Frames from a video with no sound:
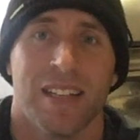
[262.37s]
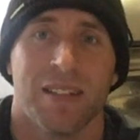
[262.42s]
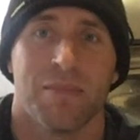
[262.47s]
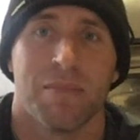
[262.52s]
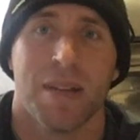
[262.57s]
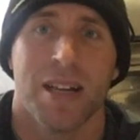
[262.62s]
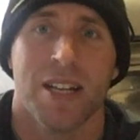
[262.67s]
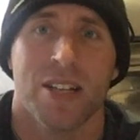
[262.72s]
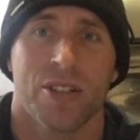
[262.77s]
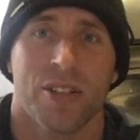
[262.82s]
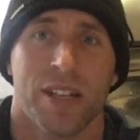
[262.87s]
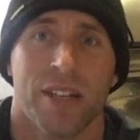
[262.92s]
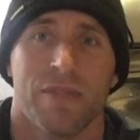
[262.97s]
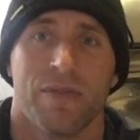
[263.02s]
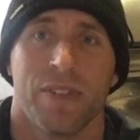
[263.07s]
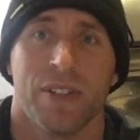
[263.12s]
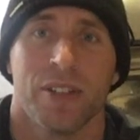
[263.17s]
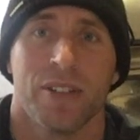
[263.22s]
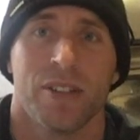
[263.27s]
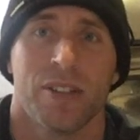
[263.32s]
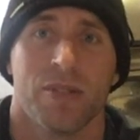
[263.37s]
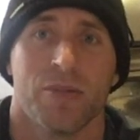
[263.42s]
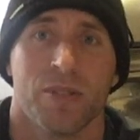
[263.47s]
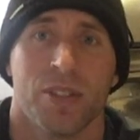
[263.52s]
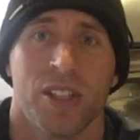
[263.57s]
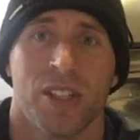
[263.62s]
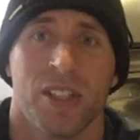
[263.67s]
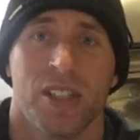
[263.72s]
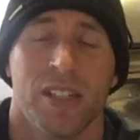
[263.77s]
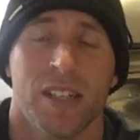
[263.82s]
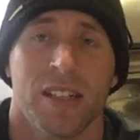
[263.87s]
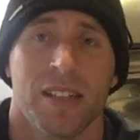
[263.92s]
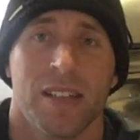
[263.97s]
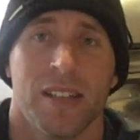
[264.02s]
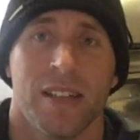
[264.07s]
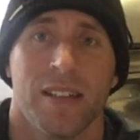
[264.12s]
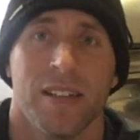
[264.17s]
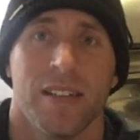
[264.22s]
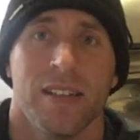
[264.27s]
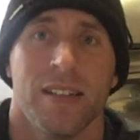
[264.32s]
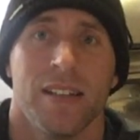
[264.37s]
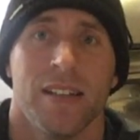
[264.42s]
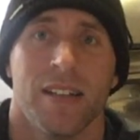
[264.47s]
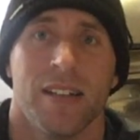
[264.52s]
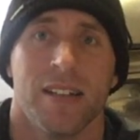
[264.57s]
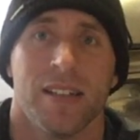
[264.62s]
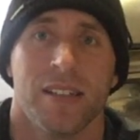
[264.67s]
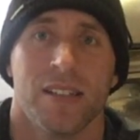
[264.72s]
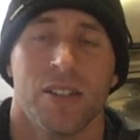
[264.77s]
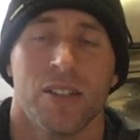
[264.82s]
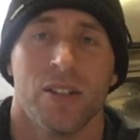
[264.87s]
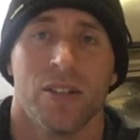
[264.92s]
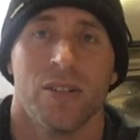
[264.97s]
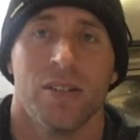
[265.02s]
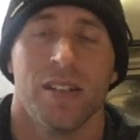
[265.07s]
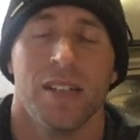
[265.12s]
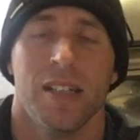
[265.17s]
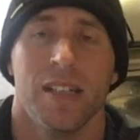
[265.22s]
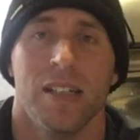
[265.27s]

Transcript: mesh like filter was stuck down in there. So